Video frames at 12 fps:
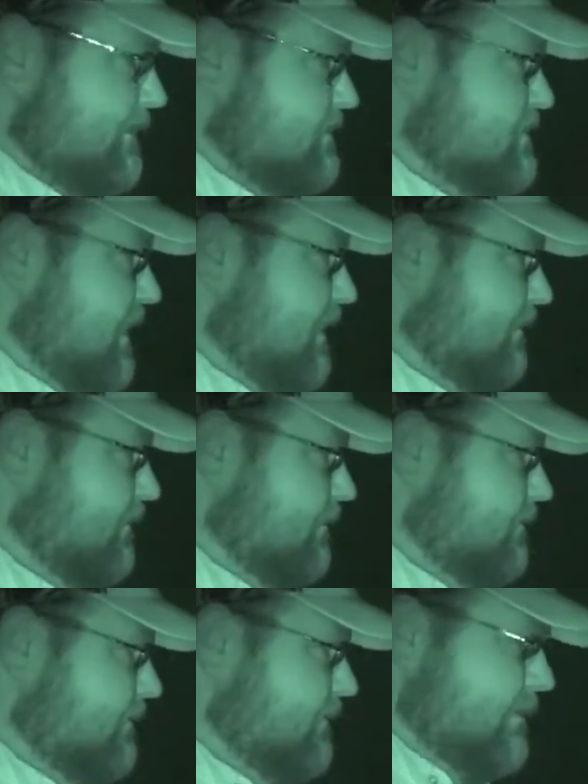the channel,
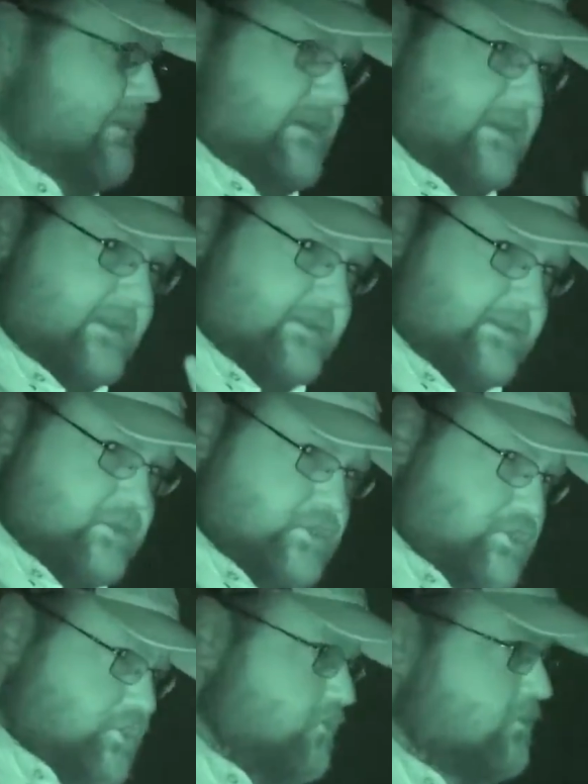and then
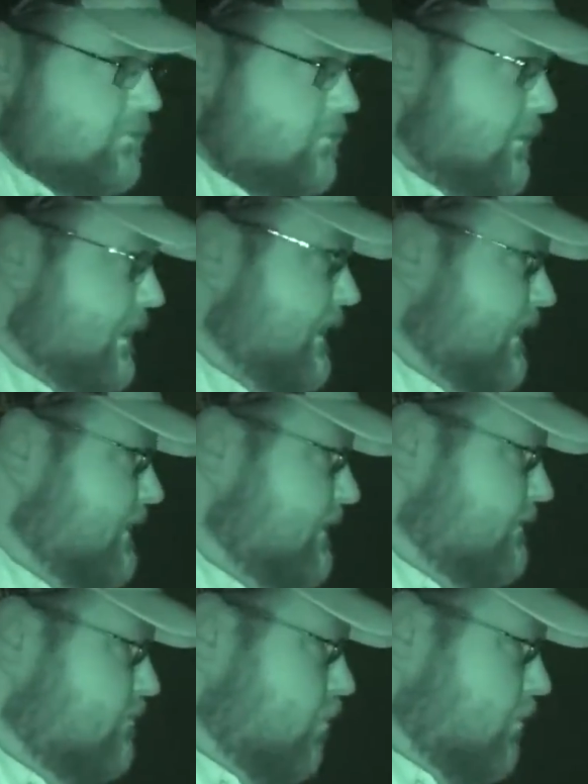shoot right on
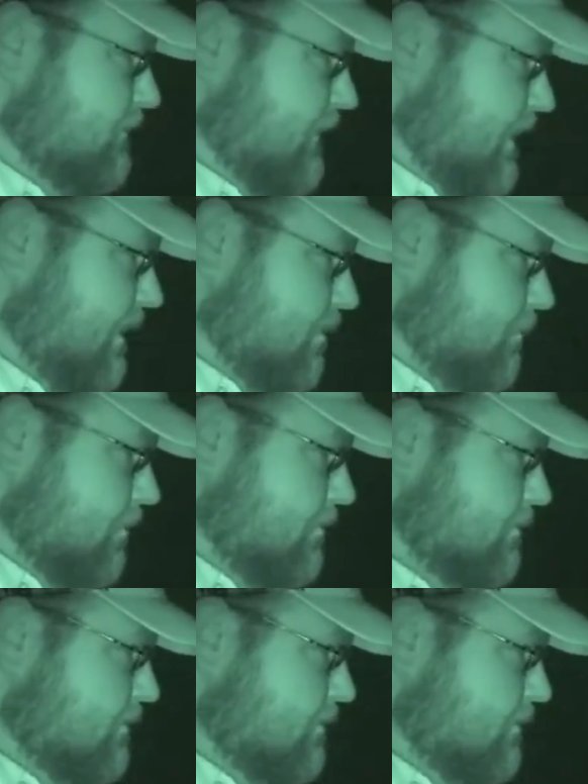in towards the harbor.